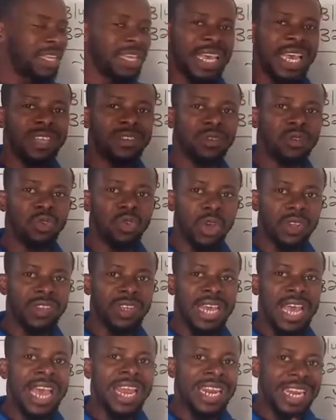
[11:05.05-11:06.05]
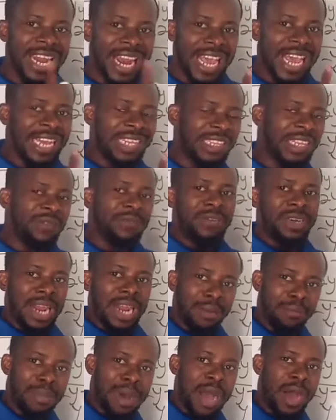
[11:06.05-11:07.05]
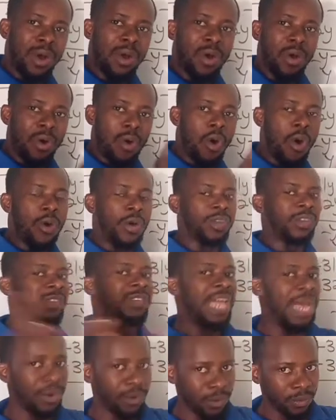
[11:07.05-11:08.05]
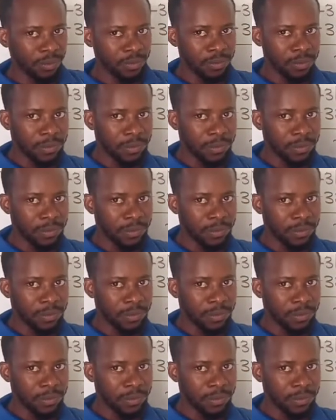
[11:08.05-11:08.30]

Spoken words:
is not a negative number or 0.